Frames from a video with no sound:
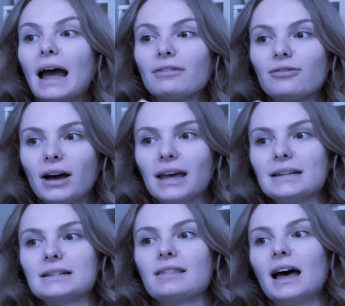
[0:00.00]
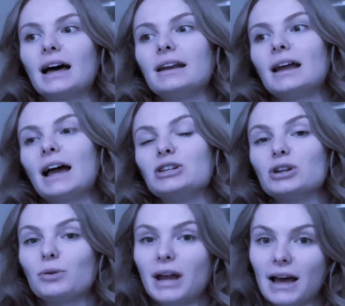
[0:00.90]
find that I
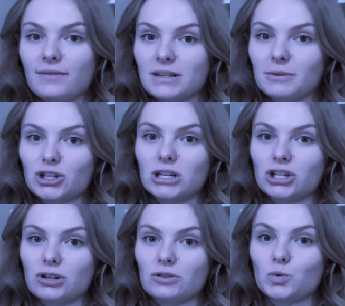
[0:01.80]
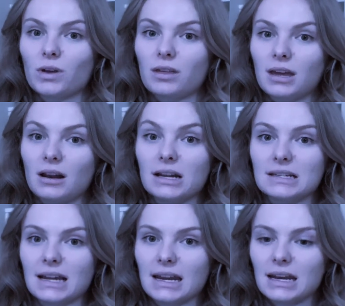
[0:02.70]
don't have as much issues with it
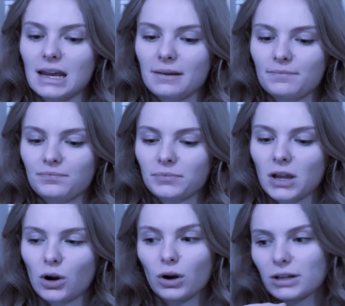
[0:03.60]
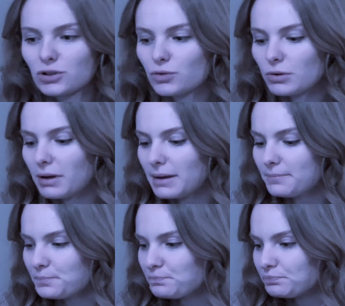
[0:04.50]
untightening or unscrewing.
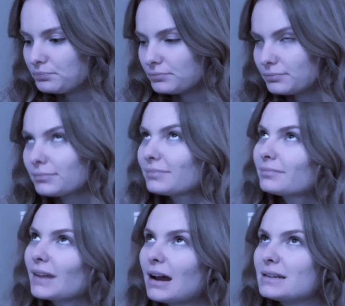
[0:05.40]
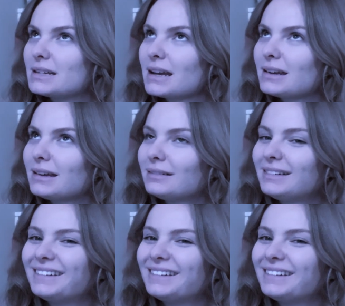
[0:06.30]
Untightening.